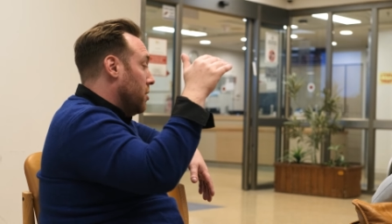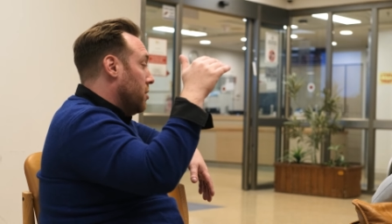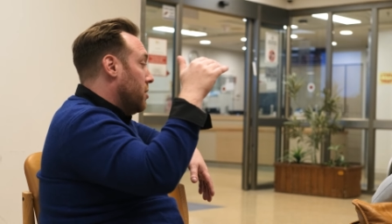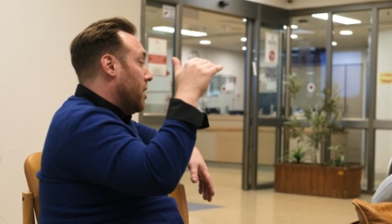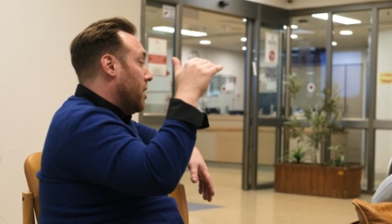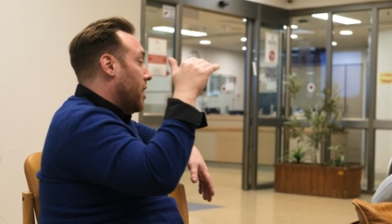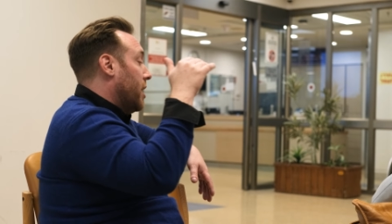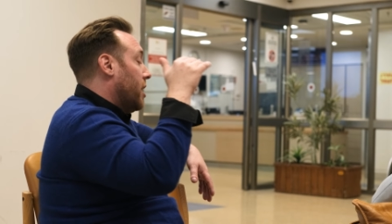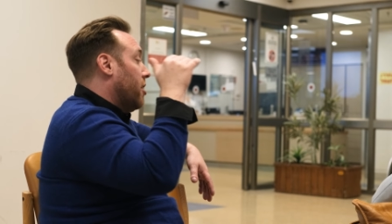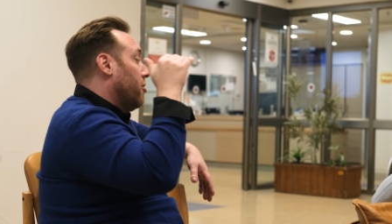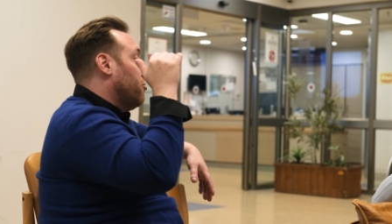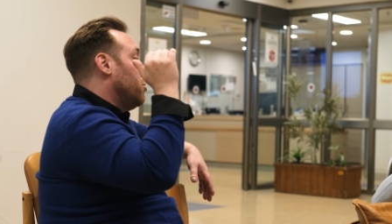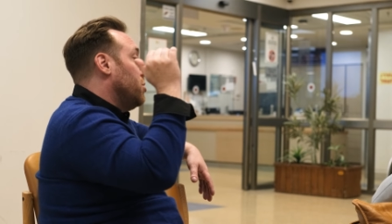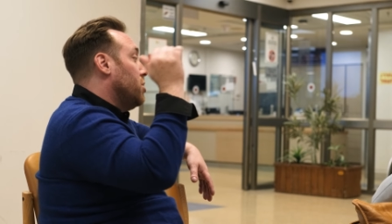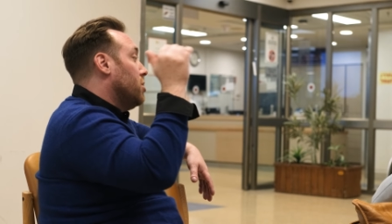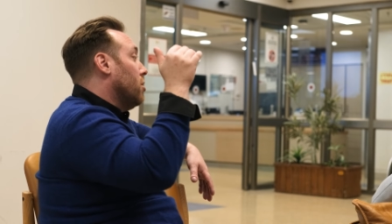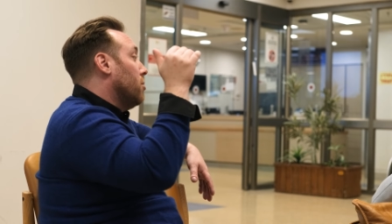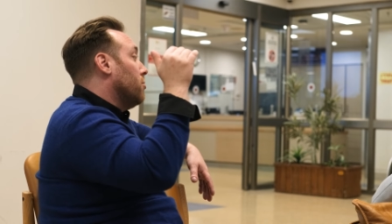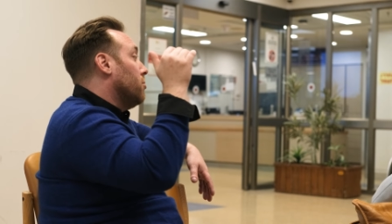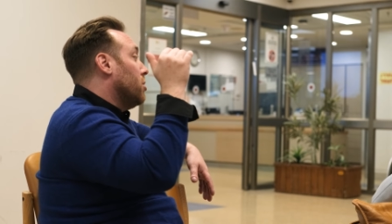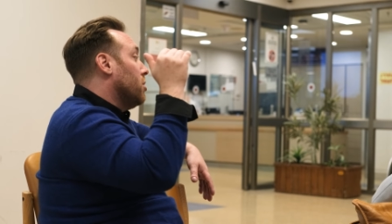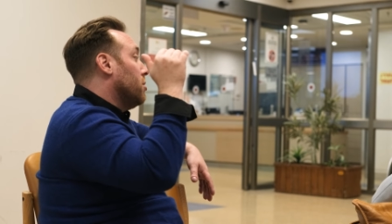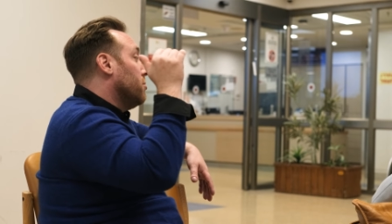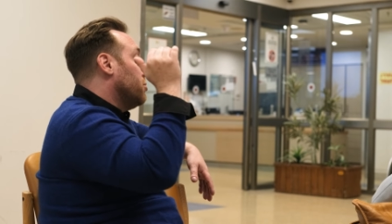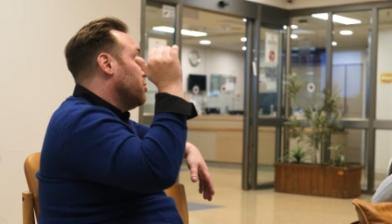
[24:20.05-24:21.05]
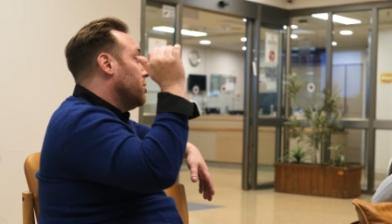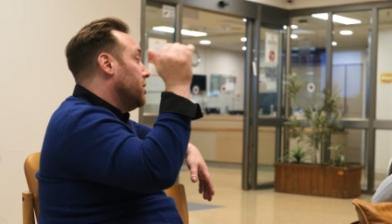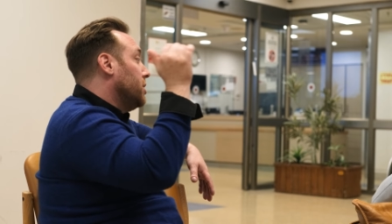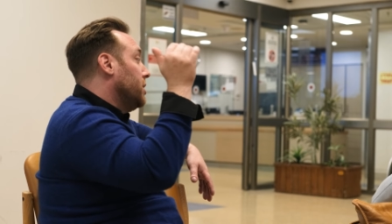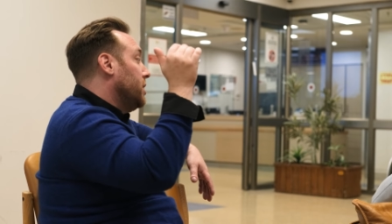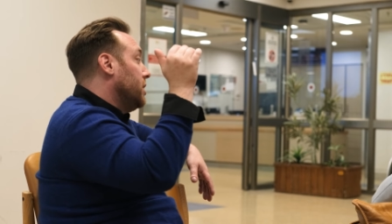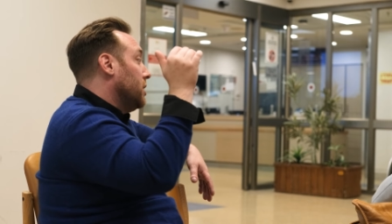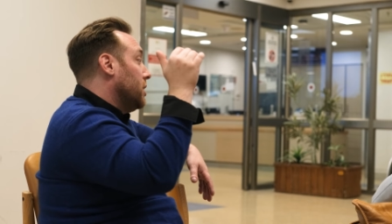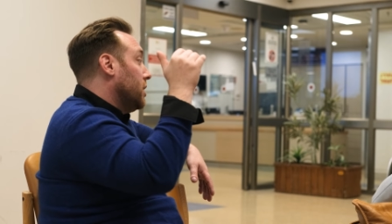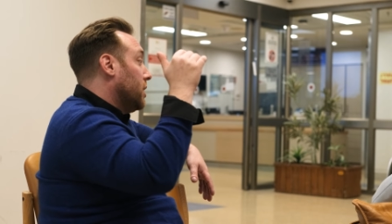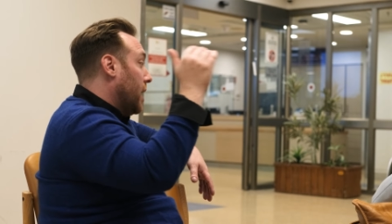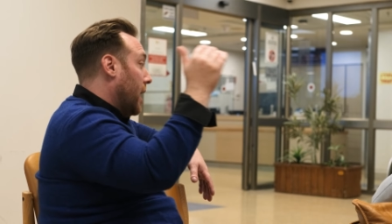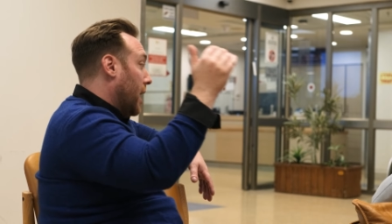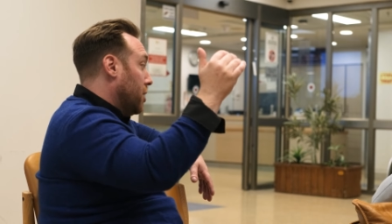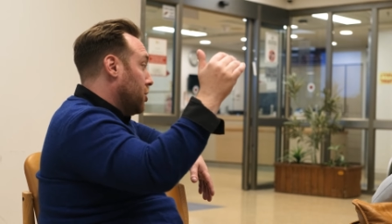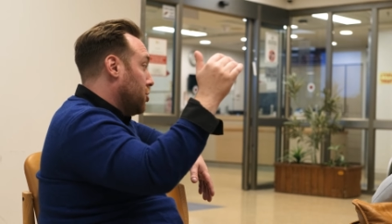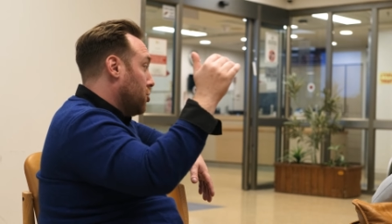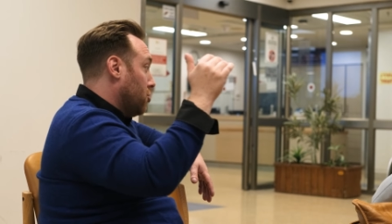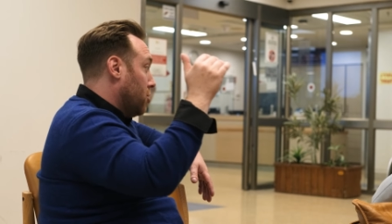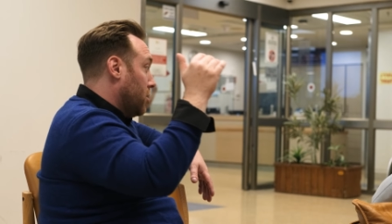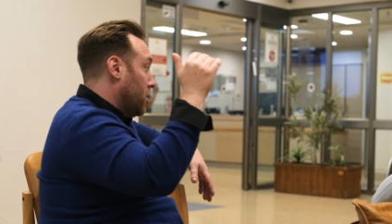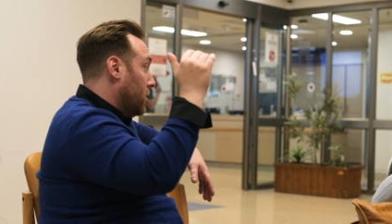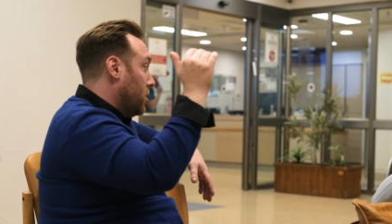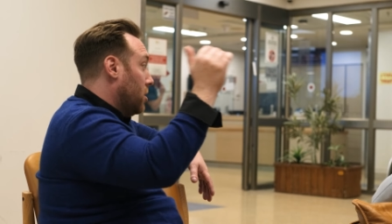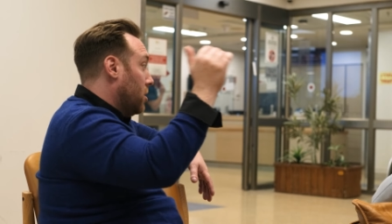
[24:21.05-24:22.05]
that have become completely
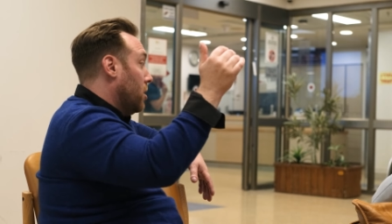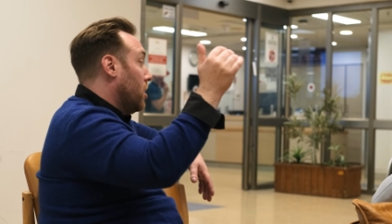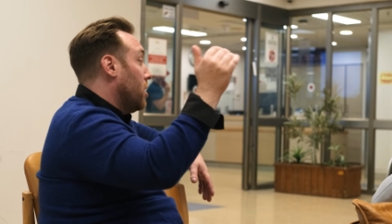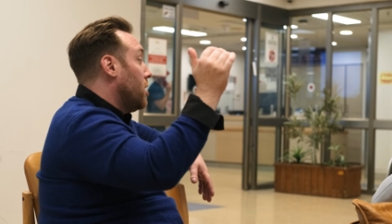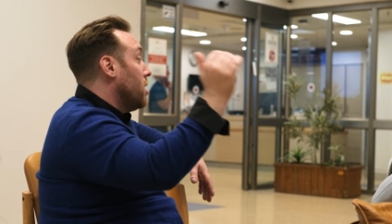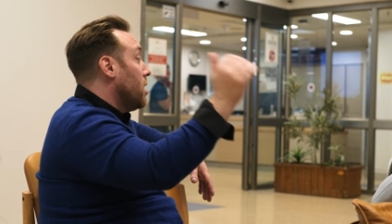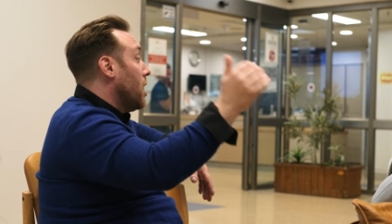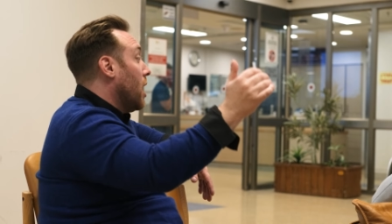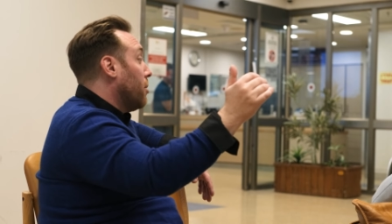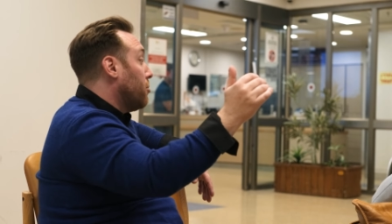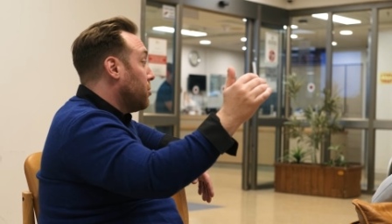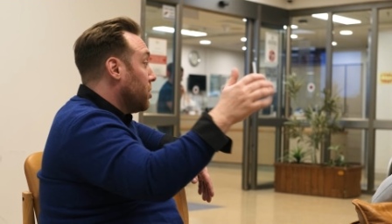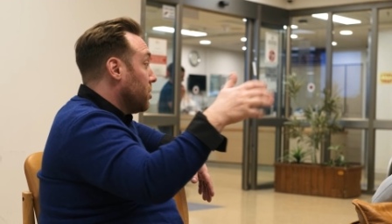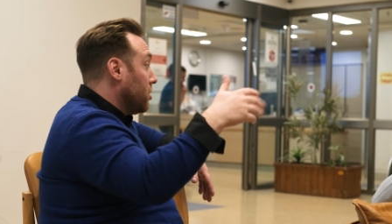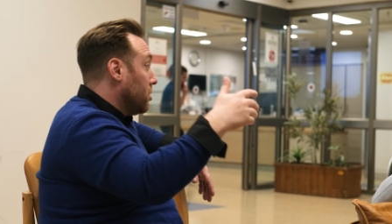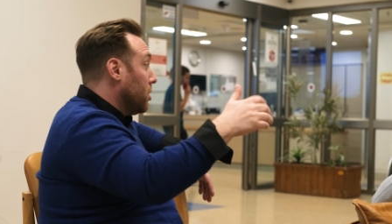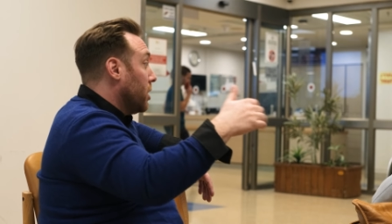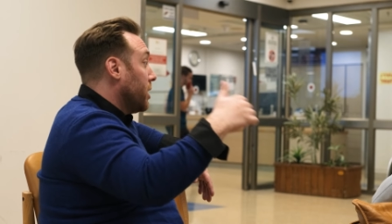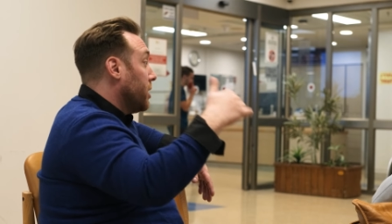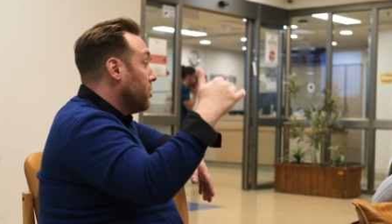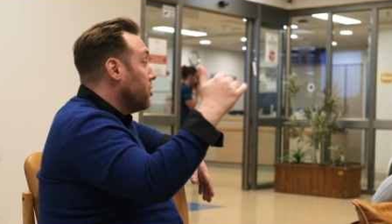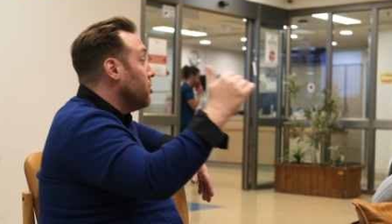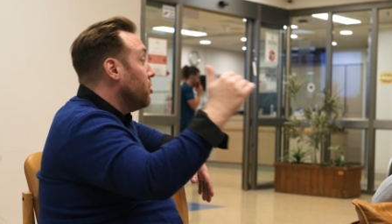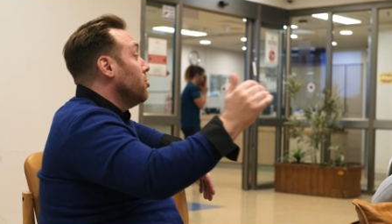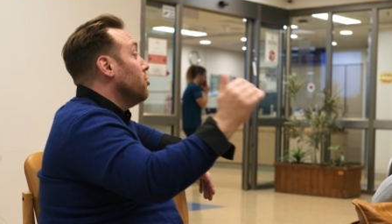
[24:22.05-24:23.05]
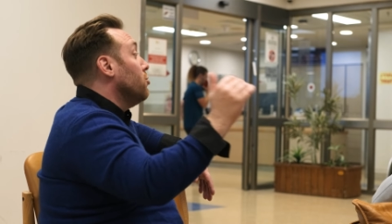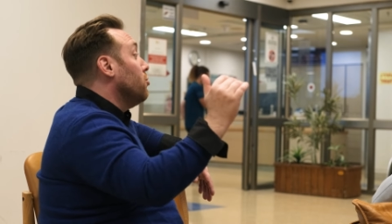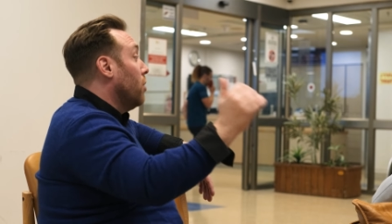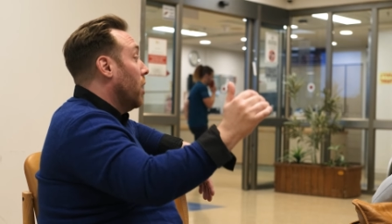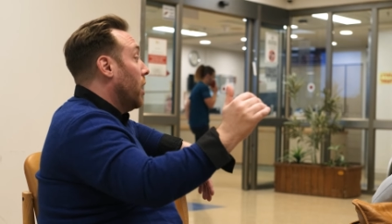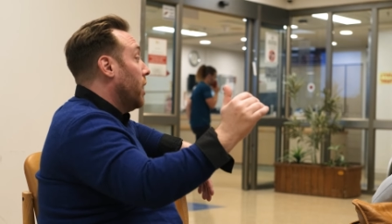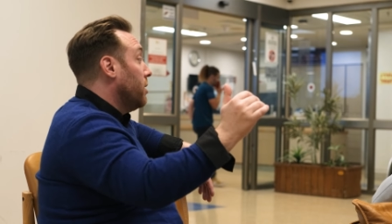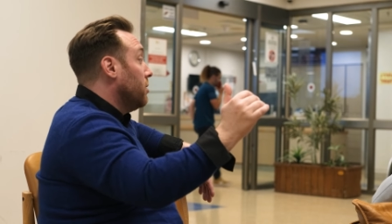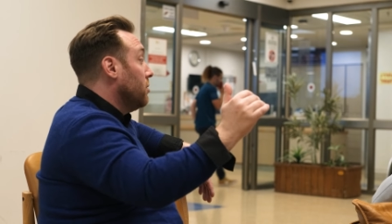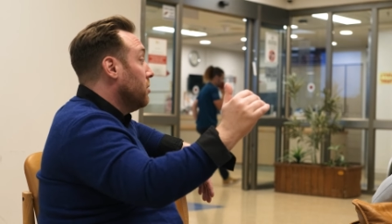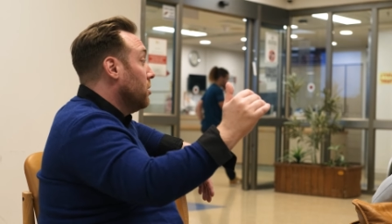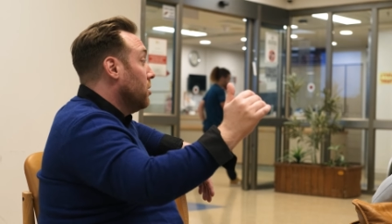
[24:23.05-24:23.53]
castrated and inept, like the UN,